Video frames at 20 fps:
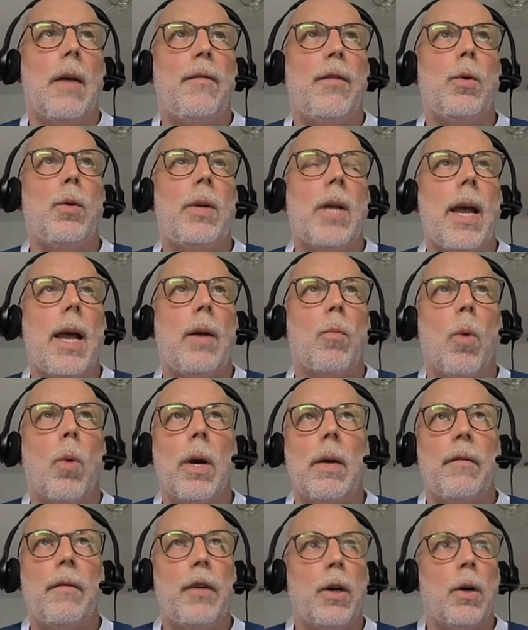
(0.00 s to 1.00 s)
take
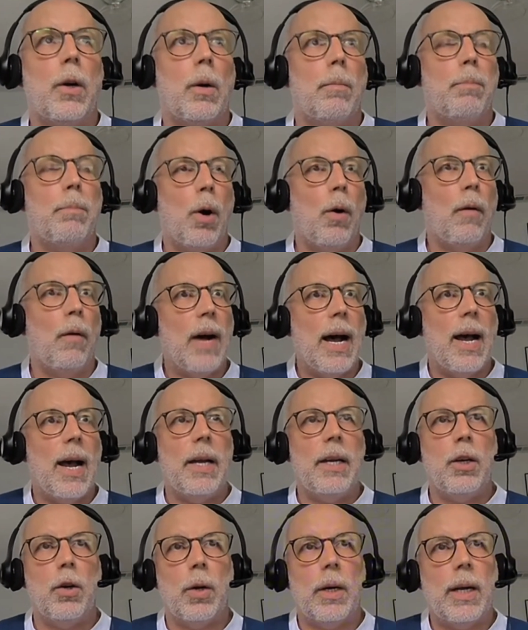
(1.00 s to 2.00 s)
one of your
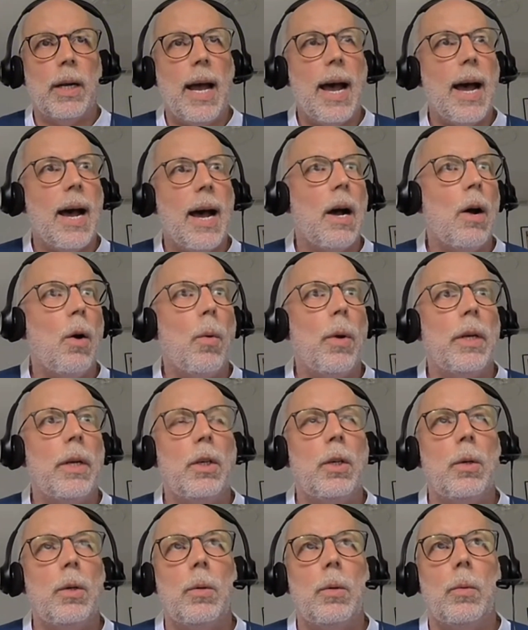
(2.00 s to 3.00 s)
bovine, your cow,
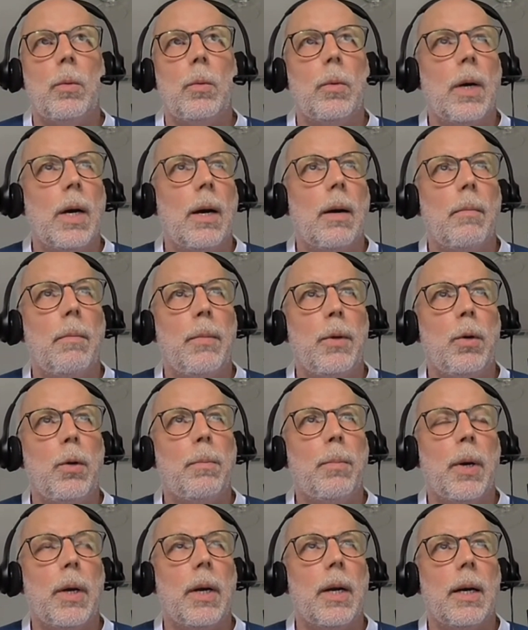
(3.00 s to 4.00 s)
and you
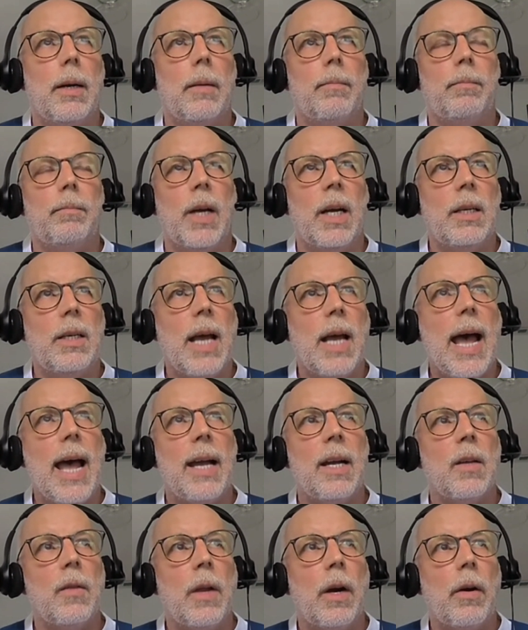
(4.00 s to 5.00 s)
put a
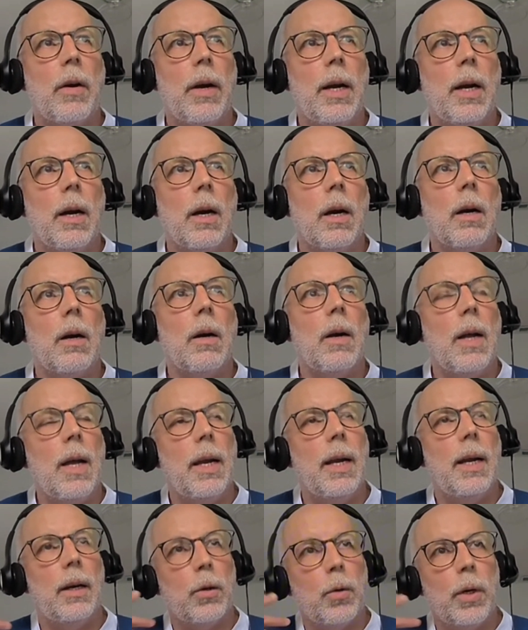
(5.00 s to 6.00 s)
tag in their ear
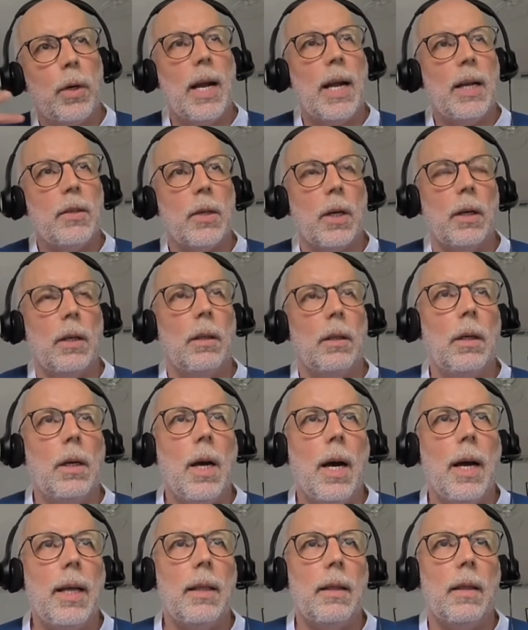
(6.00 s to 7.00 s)
and it creates a little
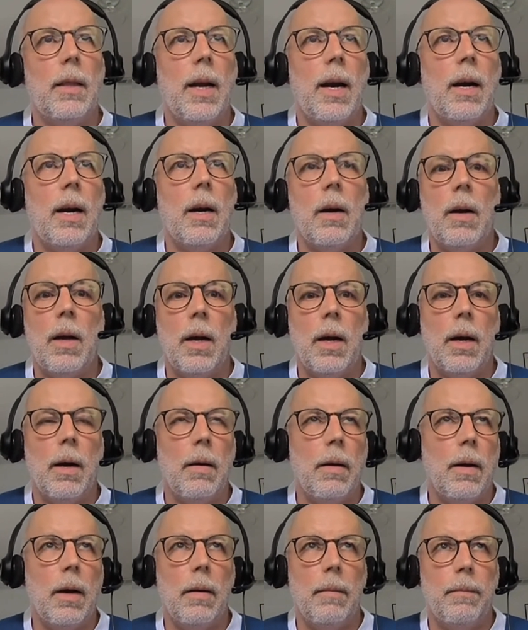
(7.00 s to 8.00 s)
cut there,
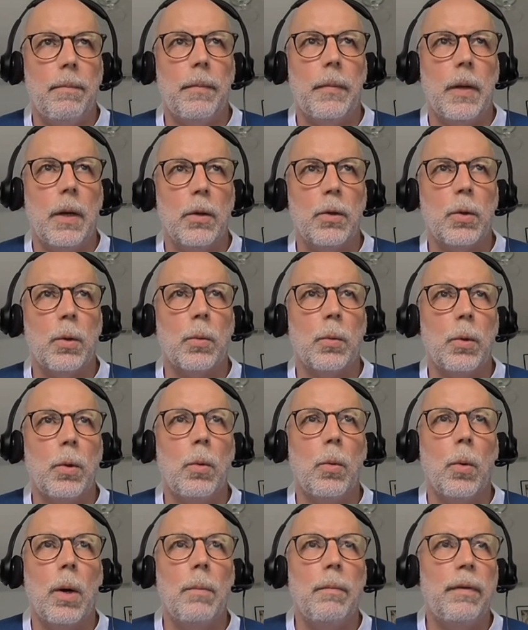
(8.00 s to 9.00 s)
a
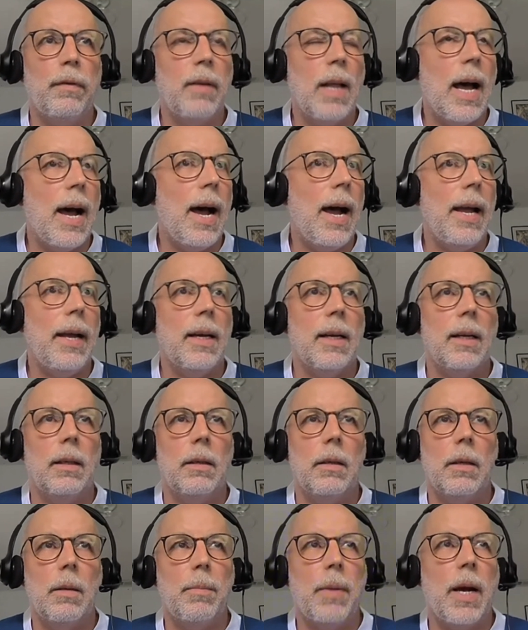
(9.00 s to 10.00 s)
screwworm fly
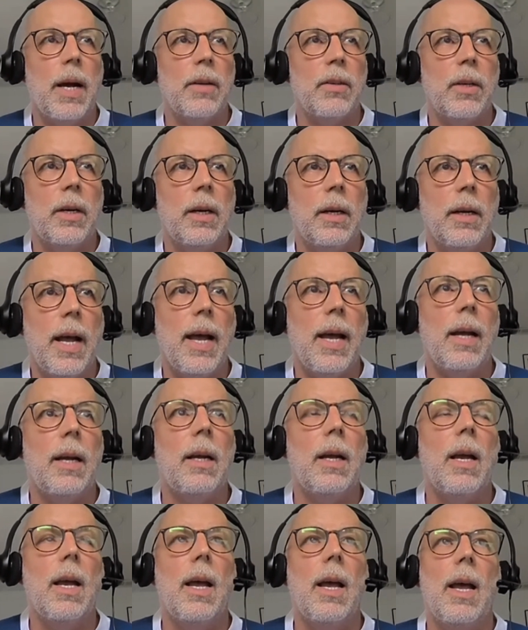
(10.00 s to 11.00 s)
can deposit an
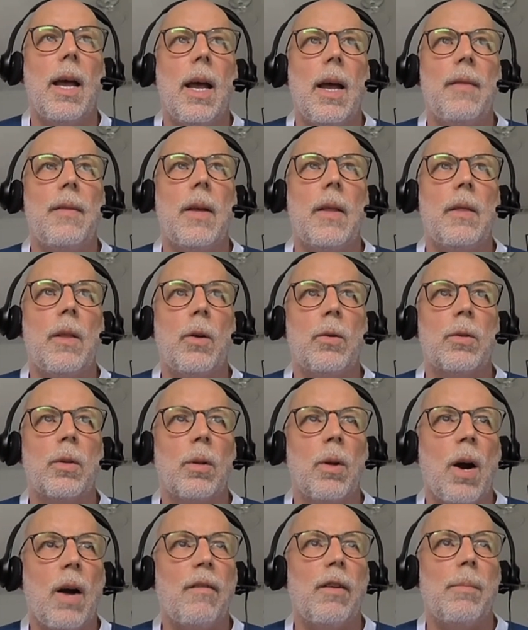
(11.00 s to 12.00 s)
egg, and then those
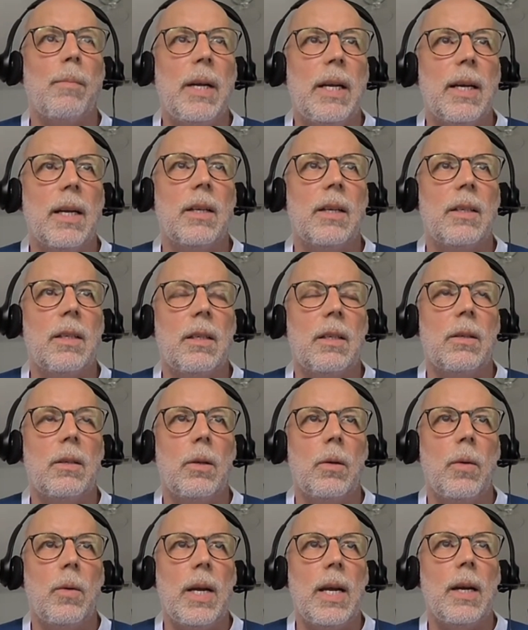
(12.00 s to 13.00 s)
larvae begin
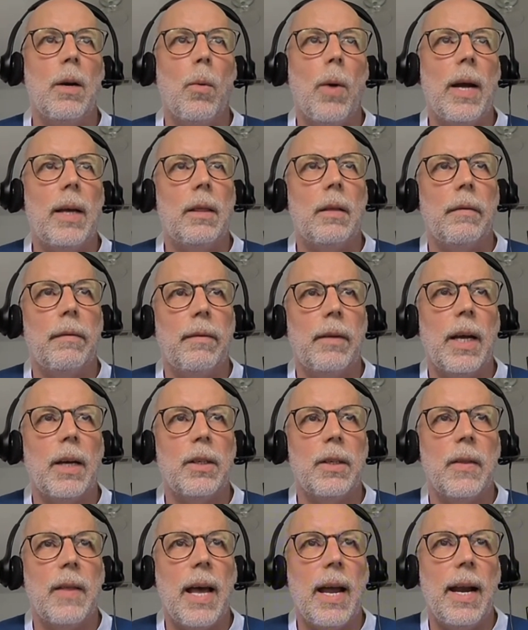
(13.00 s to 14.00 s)
to eat away at the
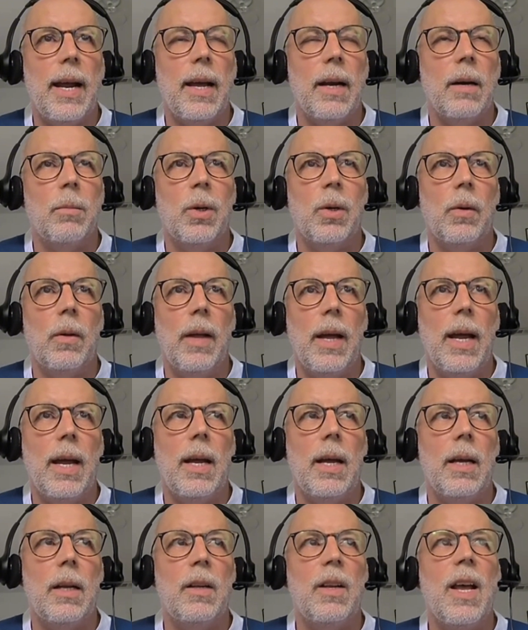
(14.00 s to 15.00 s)
flesh of that animal.
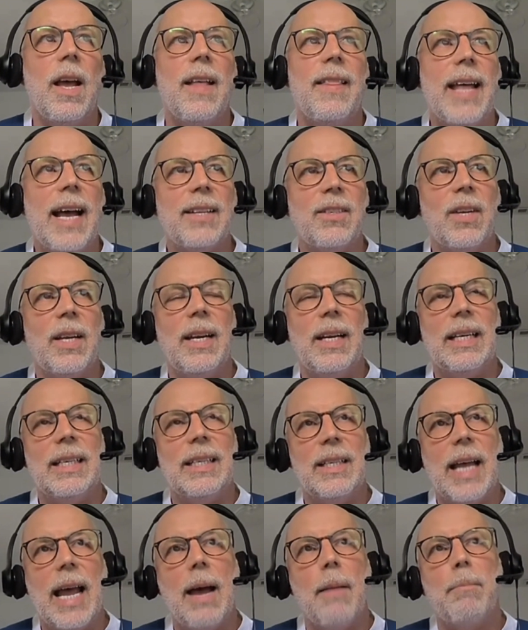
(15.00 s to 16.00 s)
And that's an
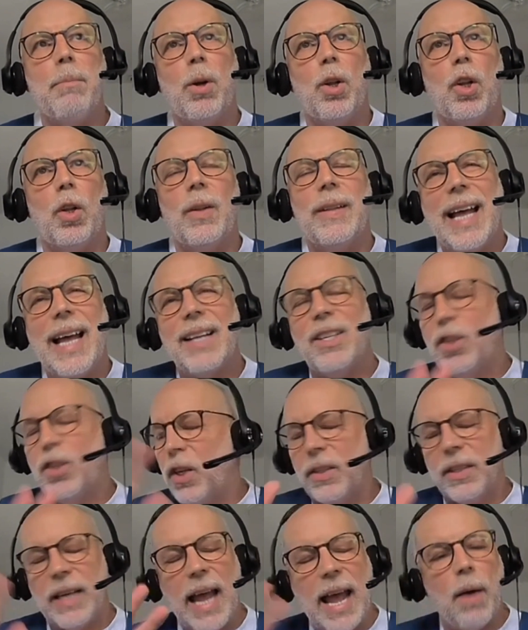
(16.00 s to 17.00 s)
example. That's
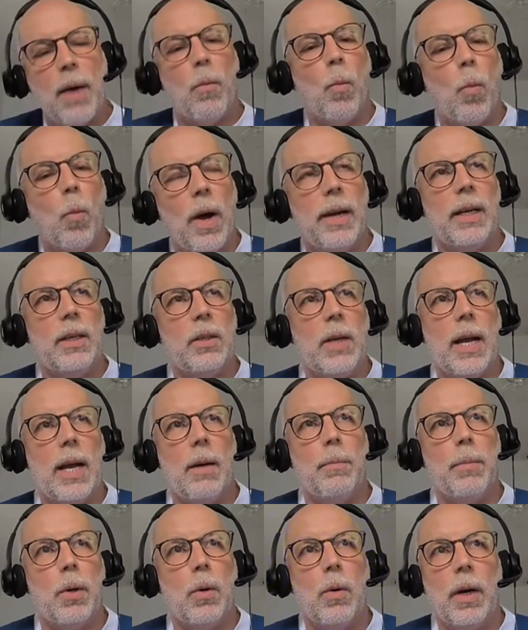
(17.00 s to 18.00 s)
just at one
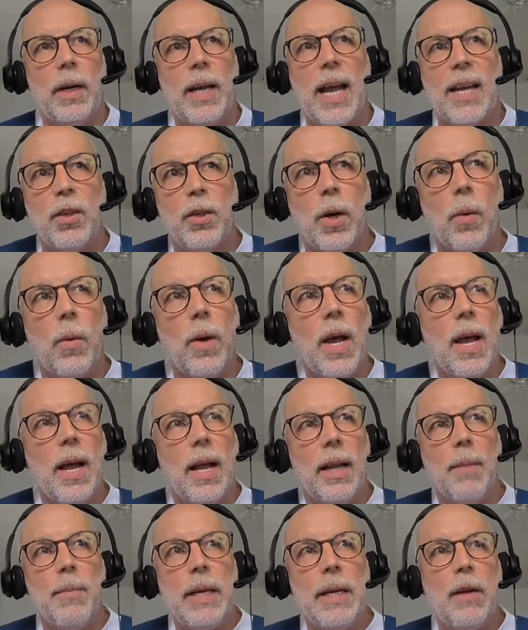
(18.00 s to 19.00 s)
example. Okay, so
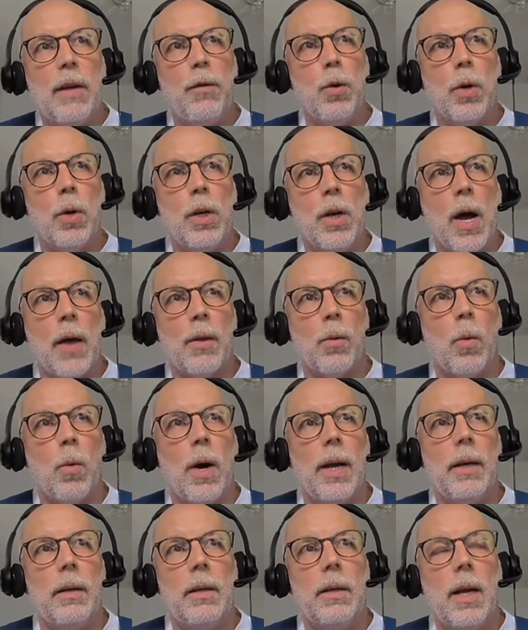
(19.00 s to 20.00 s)
let me give you another
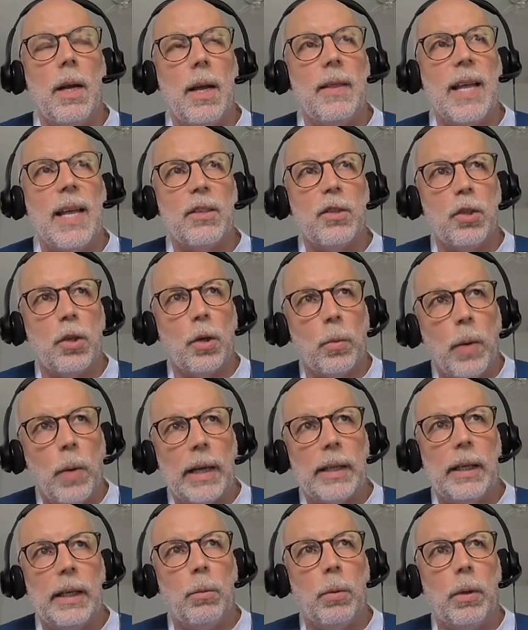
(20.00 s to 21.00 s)
one that's
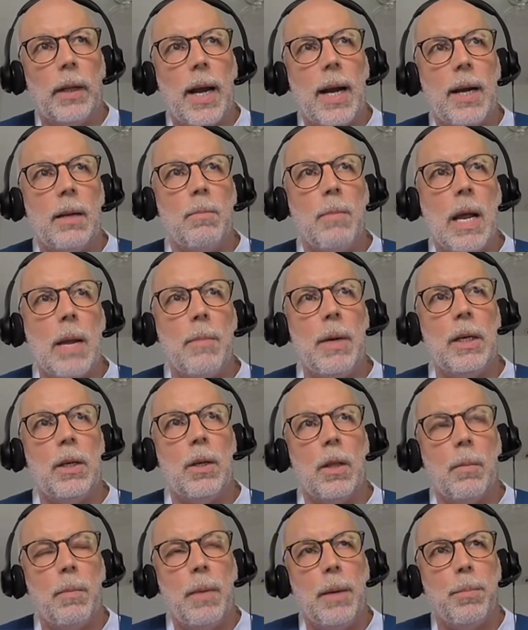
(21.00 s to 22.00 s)
directly related maybe
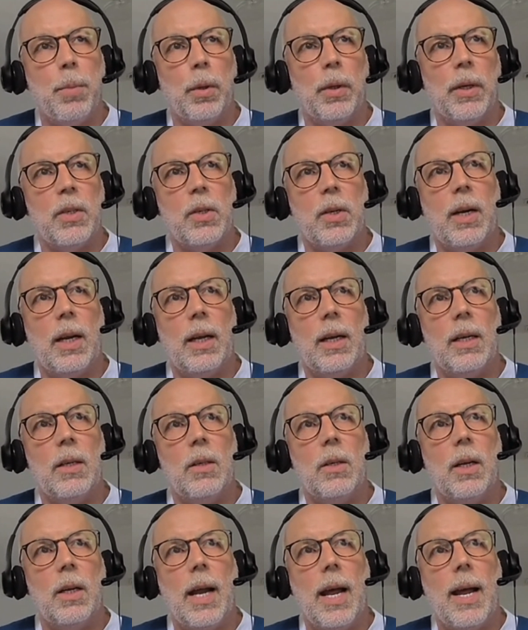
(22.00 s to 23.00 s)
to the people listening in
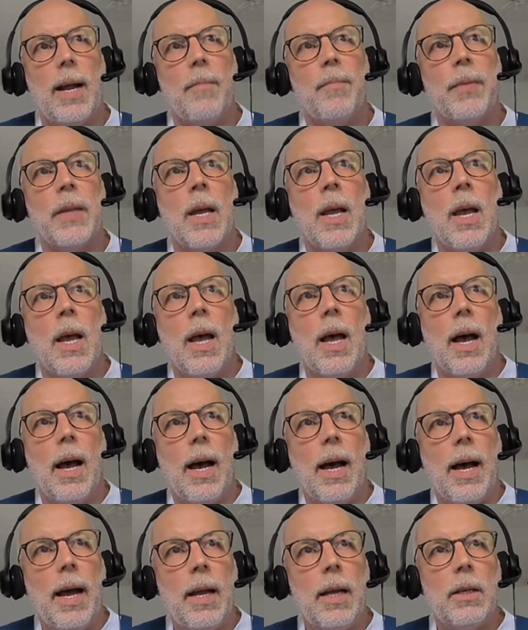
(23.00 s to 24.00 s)
today.
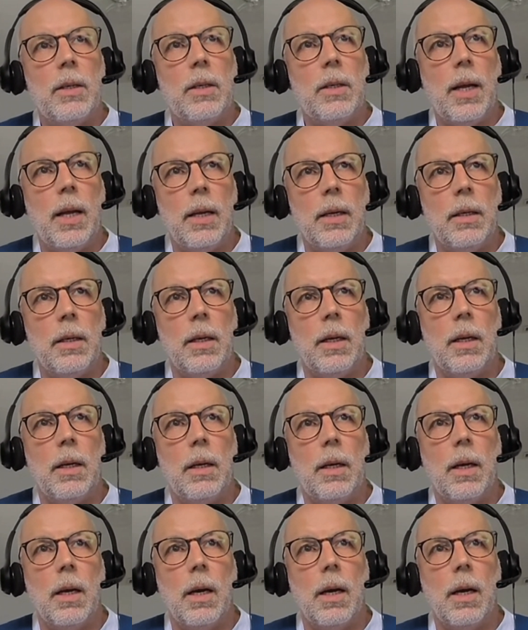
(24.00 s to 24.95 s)
I attended